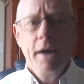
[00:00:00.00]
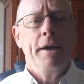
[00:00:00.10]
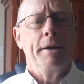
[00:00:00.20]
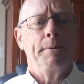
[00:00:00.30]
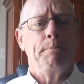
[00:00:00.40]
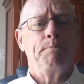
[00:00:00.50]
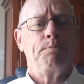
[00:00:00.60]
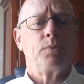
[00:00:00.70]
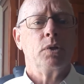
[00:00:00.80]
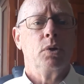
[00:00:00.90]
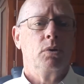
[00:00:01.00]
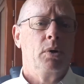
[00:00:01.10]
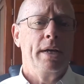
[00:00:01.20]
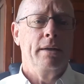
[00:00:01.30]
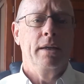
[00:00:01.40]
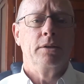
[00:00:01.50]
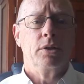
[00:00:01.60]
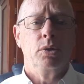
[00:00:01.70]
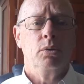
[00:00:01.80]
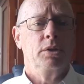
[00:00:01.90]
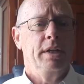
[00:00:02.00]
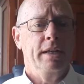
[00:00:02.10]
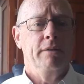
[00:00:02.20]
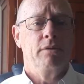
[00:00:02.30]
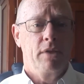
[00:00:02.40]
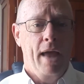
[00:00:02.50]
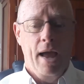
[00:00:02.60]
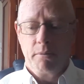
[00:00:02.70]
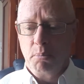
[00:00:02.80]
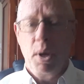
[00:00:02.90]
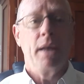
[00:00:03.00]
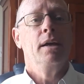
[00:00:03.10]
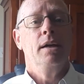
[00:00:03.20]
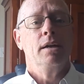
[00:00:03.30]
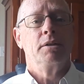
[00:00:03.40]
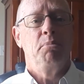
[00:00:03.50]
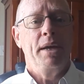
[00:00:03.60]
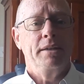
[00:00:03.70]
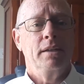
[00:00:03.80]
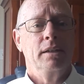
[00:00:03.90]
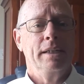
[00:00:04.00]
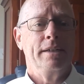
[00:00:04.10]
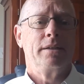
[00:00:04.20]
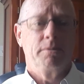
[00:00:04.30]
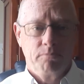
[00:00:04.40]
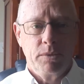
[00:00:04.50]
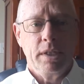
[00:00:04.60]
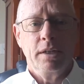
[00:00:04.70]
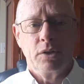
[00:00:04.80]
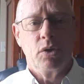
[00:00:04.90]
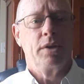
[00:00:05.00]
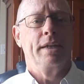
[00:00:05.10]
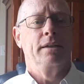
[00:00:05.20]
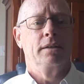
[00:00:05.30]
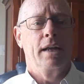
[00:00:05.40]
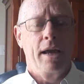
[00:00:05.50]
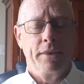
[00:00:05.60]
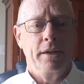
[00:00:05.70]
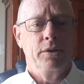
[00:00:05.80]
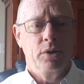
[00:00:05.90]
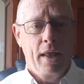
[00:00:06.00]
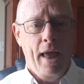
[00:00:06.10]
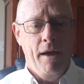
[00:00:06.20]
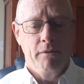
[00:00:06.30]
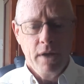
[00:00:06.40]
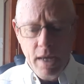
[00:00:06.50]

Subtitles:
So go ahead and get the tools you need for that. But as a basic list, these are the things that I think you should have.